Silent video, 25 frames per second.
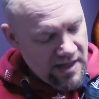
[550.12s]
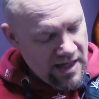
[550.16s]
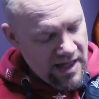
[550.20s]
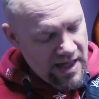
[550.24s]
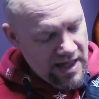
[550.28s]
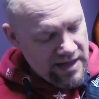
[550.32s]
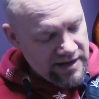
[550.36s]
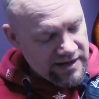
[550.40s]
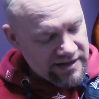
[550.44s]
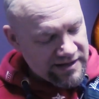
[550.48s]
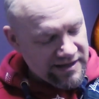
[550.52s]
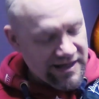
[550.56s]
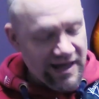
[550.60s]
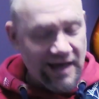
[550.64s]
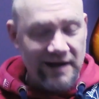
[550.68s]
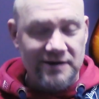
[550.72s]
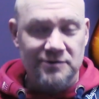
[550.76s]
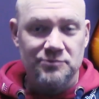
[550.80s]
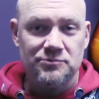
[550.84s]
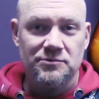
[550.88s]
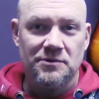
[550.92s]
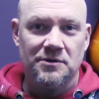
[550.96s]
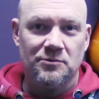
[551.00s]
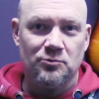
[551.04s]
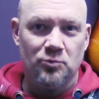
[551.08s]
And
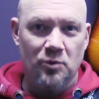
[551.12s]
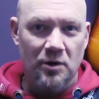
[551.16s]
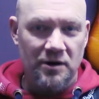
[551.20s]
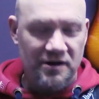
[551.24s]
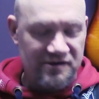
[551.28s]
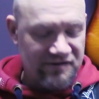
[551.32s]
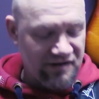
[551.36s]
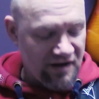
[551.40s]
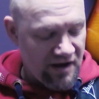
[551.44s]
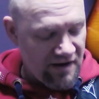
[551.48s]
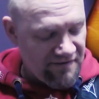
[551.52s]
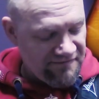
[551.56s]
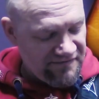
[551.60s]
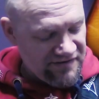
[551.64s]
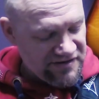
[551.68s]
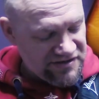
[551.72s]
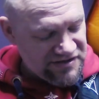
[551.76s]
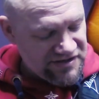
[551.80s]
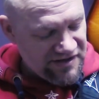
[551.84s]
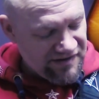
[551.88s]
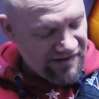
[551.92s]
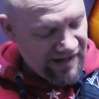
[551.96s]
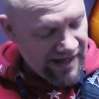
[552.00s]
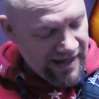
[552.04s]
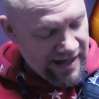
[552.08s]
again, one guitar
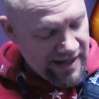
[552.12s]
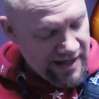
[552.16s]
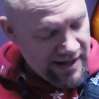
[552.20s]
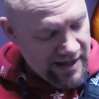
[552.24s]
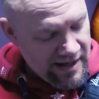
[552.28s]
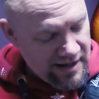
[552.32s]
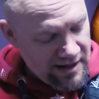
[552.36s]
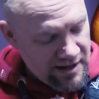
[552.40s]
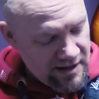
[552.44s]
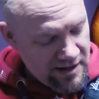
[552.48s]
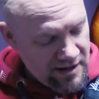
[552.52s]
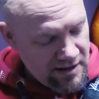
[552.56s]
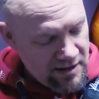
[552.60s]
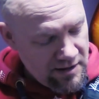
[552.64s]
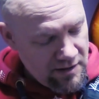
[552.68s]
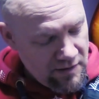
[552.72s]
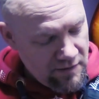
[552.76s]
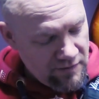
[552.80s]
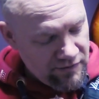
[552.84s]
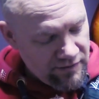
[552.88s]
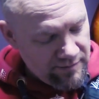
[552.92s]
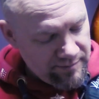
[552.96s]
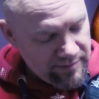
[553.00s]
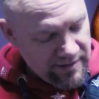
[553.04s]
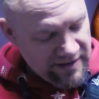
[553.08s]
finishes here
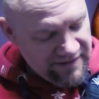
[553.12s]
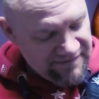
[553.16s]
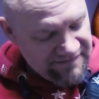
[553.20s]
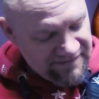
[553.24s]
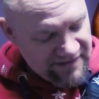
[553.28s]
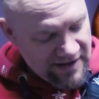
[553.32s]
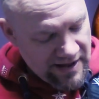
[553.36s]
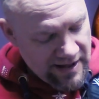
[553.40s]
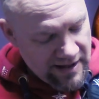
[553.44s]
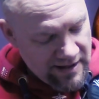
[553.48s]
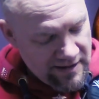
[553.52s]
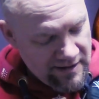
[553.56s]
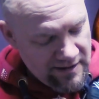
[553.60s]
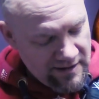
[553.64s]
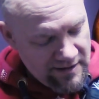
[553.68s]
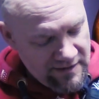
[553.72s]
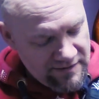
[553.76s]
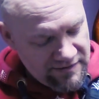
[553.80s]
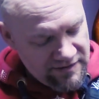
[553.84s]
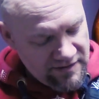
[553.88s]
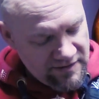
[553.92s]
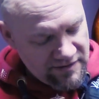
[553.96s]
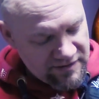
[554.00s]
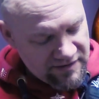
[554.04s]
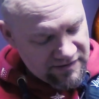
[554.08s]
on the B flat,
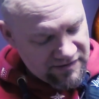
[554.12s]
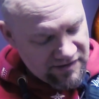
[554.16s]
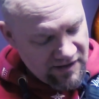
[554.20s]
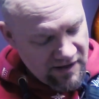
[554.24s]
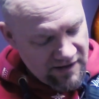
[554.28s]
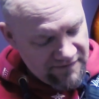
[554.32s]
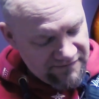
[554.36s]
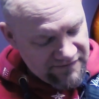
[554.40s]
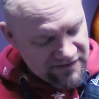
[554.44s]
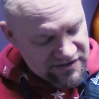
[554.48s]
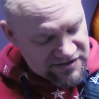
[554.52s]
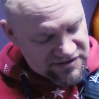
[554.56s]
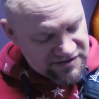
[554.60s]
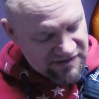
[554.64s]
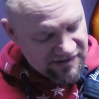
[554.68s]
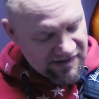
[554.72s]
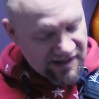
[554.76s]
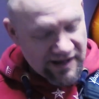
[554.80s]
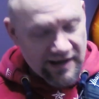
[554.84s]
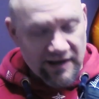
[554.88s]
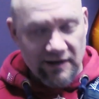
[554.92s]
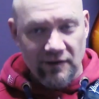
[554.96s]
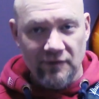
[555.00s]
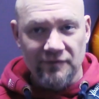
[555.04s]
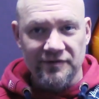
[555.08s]
the other guitar finishes
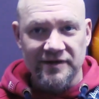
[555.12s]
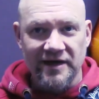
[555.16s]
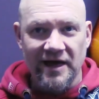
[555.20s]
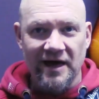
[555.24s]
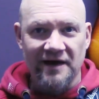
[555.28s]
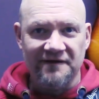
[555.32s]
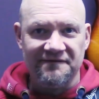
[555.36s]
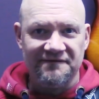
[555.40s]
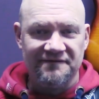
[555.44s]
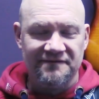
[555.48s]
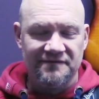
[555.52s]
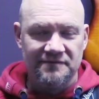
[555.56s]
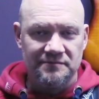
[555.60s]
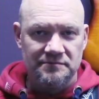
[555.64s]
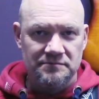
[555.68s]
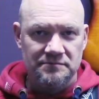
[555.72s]
here on the F.